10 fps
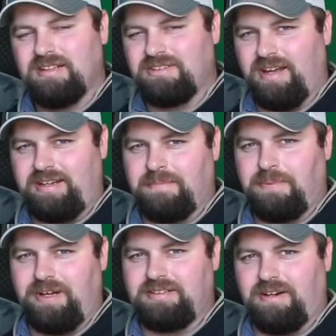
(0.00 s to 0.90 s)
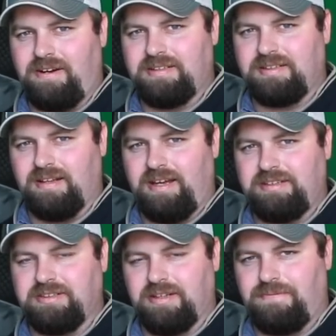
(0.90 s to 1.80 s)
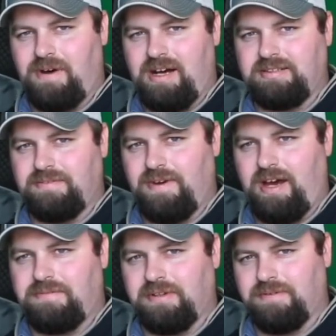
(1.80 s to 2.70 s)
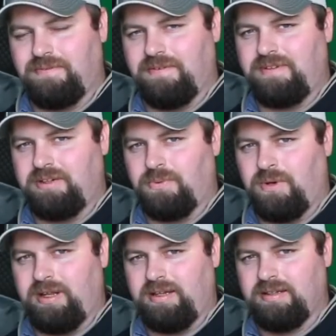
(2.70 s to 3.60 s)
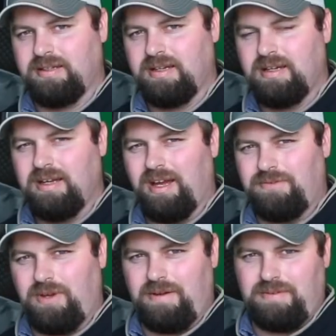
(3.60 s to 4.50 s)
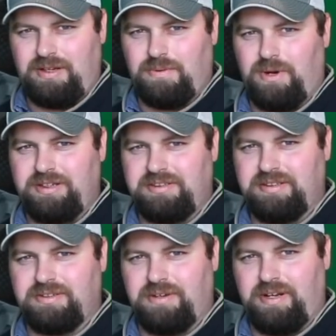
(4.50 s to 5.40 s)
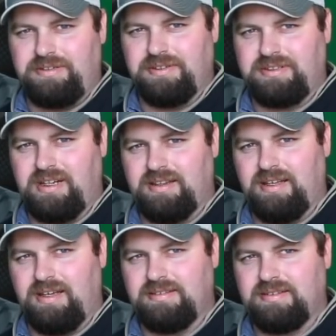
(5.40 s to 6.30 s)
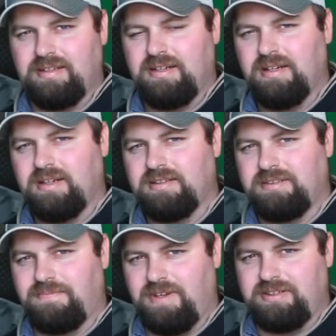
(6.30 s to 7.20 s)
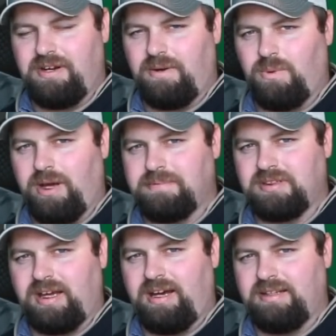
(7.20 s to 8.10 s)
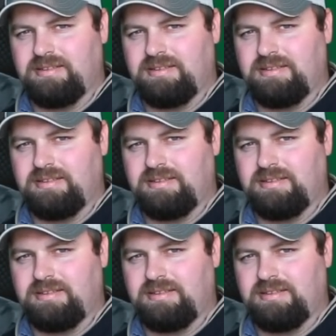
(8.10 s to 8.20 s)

So that completes our installation of the Fasse valve on the 5020. If you have any questions or interest in this, visit our website,